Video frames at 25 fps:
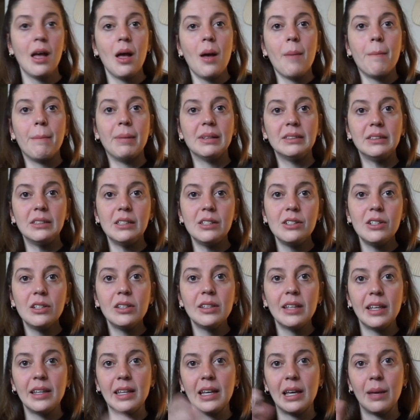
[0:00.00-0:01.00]
Material
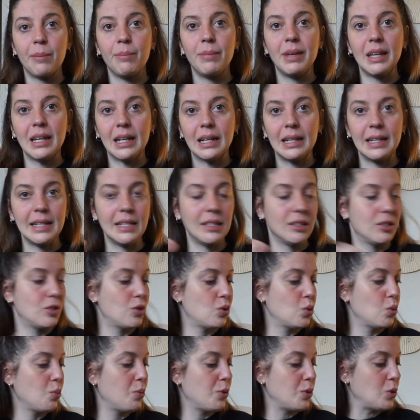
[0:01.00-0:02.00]
that it can be cleaned
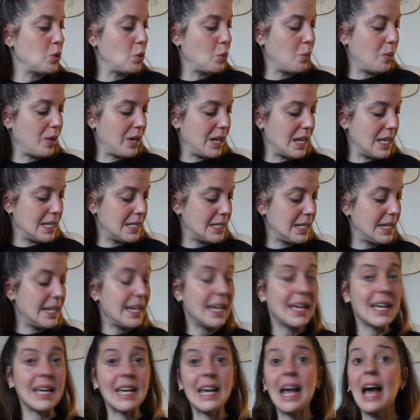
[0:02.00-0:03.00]
super easily.
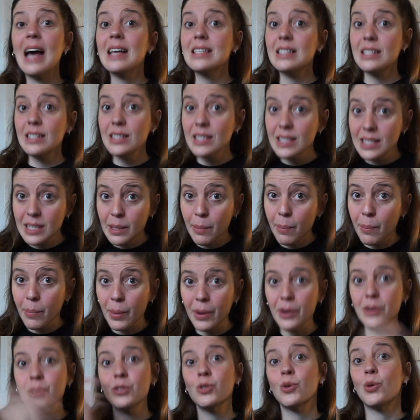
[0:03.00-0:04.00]
It has a
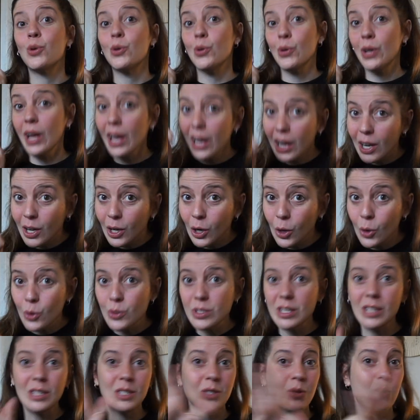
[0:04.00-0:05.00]
zipper, so you can close
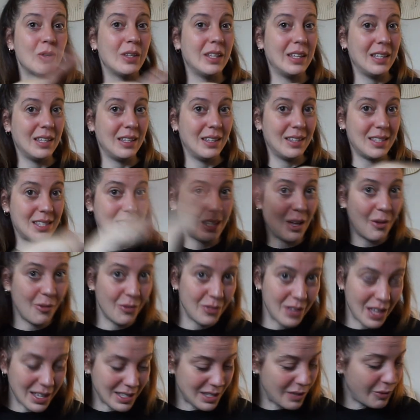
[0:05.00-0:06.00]
it so the stuff
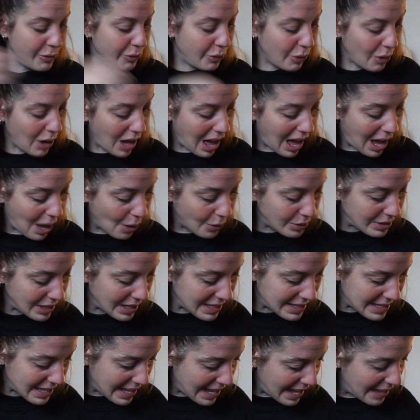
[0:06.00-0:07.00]
doesn't fall out,
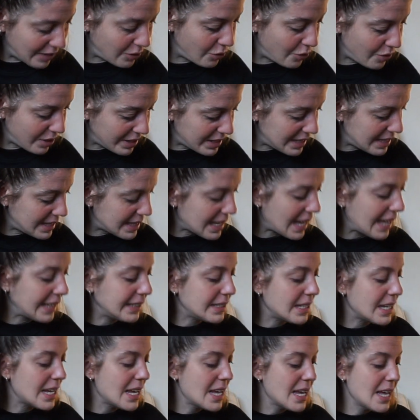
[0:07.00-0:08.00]
as I had already
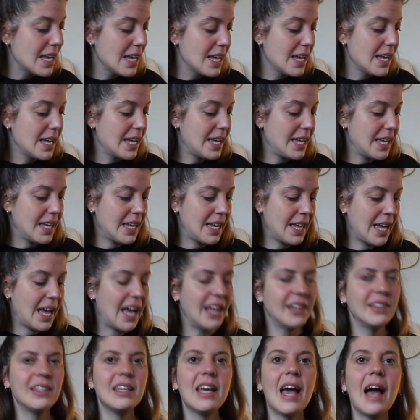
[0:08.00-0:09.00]
said.
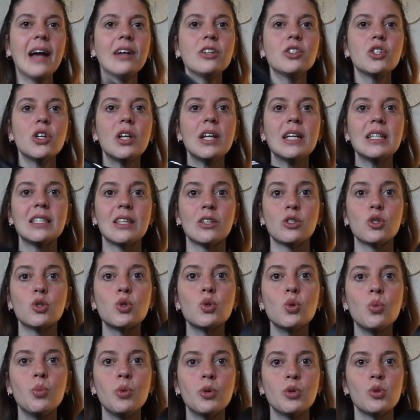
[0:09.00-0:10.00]
And it actually is a
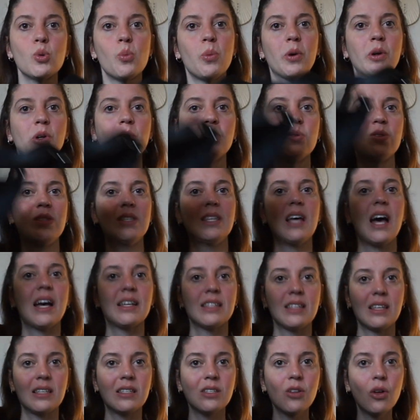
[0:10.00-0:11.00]
super good size.
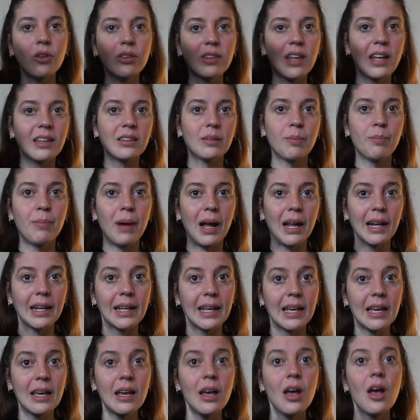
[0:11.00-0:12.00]
It's not that
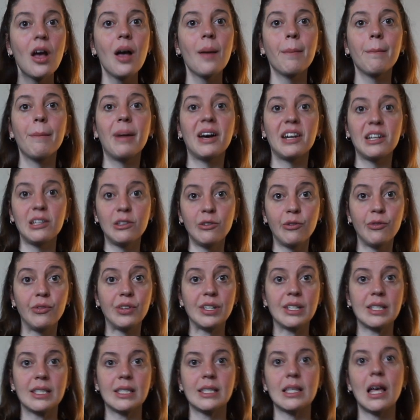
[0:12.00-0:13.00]
bulky, but it
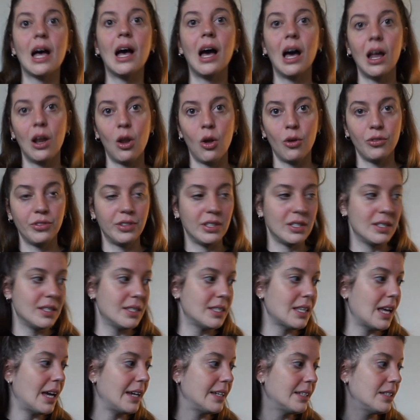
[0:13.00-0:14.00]
fits a lot
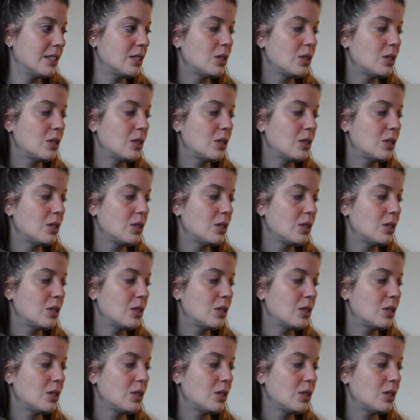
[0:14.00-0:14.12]
inside.